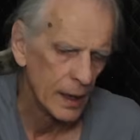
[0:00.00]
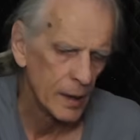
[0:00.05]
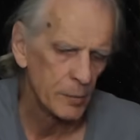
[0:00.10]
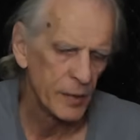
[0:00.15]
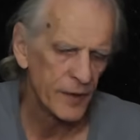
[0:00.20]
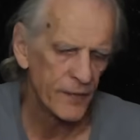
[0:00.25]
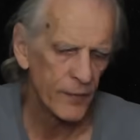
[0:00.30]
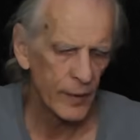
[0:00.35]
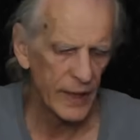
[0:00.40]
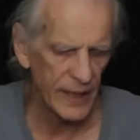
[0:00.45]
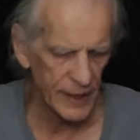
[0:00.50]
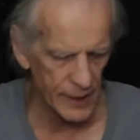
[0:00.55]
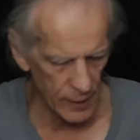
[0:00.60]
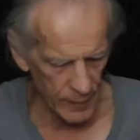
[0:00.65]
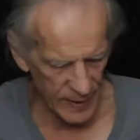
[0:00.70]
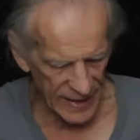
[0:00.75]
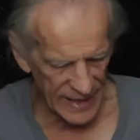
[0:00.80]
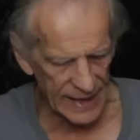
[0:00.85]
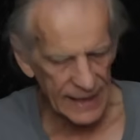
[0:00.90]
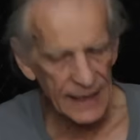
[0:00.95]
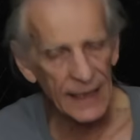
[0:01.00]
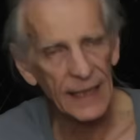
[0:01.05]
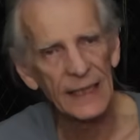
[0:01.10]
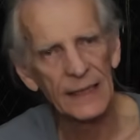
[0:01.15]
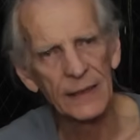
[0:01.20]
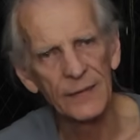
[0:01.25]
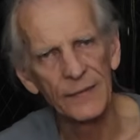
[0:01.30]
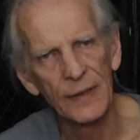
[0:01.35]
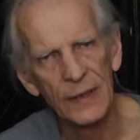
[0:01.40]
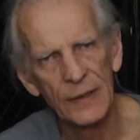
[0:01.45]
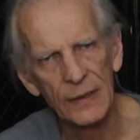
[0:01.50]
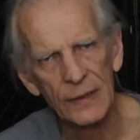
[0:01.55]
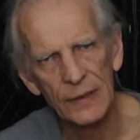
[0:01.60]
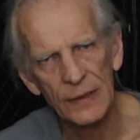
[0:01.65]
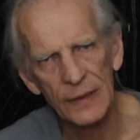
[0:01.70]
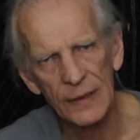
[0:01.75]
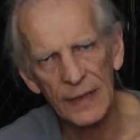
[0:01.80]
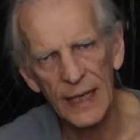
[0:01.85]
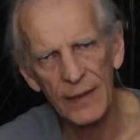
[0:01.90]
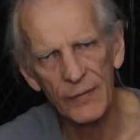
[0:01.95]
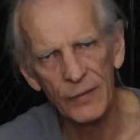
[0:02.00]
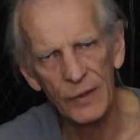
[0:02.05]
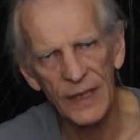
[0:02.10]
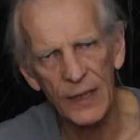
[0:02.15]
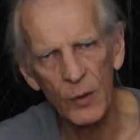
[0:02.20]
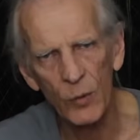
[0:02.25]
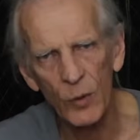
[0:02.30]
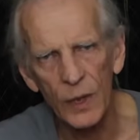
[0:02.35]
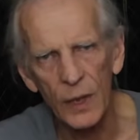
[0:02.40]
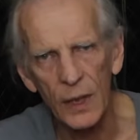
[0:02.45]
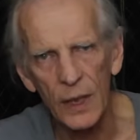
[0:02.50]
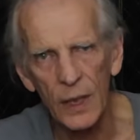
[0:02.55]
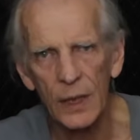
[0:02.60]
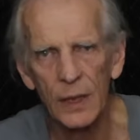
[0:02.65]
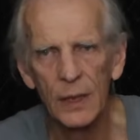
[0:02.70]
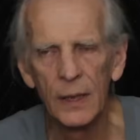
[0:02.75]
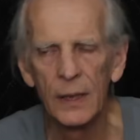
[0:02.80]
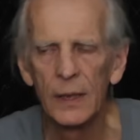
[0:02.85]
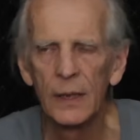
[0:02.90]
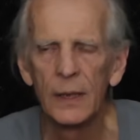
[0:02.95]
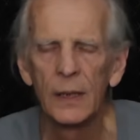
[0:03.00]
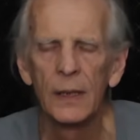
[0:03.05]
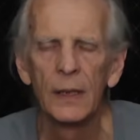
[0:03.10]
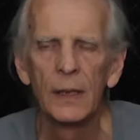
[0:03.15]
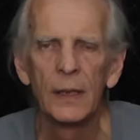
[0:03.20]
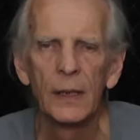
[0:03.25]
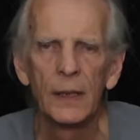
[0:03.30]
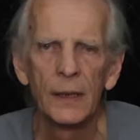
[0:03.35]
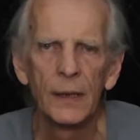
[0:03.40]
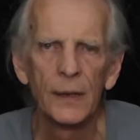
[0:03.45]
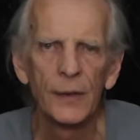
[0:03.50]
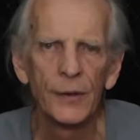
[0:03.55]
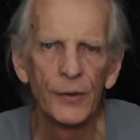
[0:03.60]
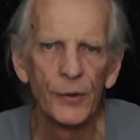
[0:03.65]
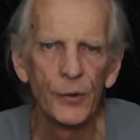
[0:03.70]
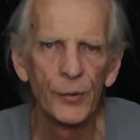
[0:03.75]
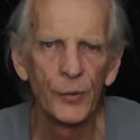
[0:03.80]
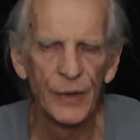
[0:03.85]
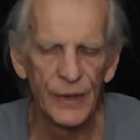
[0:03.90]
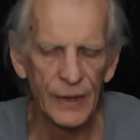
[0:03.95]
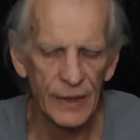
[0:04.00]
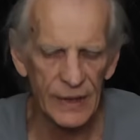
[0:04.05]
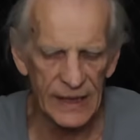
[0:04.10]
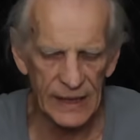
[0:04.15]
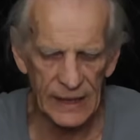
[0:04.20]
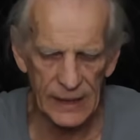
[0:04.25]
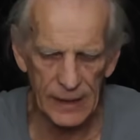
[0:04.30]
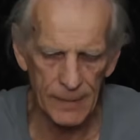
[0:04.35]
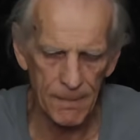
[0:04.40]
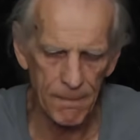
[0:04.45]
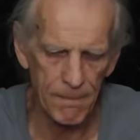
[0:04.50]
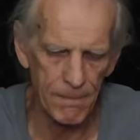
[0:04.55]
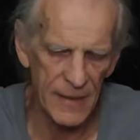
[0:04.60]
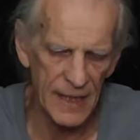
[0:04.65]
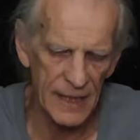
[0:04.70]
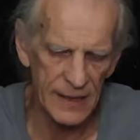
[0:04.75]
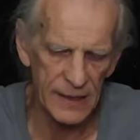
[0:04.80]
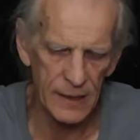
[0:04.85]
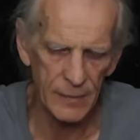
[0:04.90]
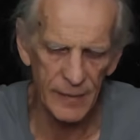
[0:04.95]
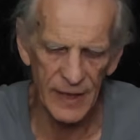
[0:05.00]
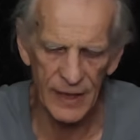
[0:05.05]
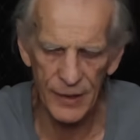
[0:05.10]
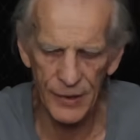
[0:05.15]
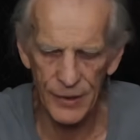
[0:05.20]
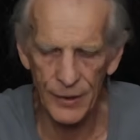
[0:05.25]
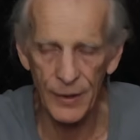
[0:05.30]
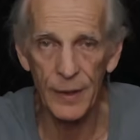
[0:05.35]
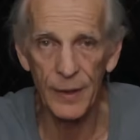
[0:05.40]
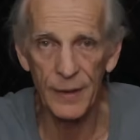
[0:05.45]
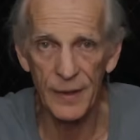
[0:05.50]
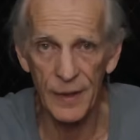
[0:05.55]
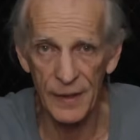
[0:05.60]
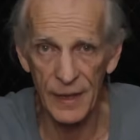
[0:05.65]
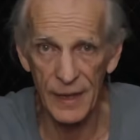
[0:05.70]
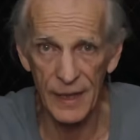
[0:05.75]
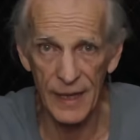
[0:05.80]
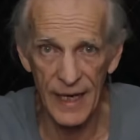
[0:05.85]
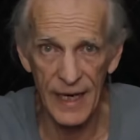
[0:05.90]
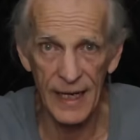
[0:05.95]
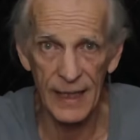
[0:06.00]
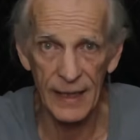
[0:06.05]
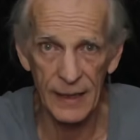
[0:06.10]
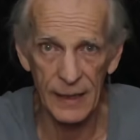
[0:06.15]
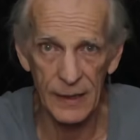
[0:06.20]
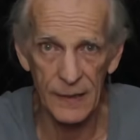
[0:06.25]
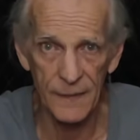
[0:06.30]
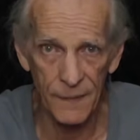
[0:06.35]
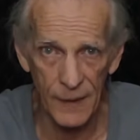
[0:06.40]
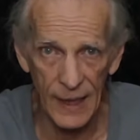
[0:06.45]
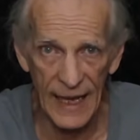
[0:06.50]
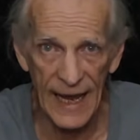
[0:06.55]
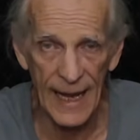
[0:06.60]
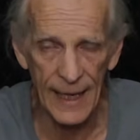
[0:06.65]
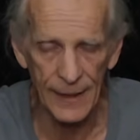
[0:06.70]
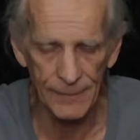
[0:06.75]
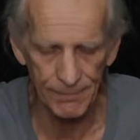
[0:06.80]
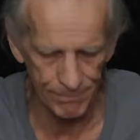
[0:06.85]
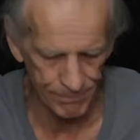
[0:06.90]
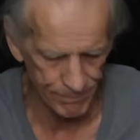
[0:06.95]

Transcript: Before you do any kind of leveling work, you really must make sure that the neck is flat.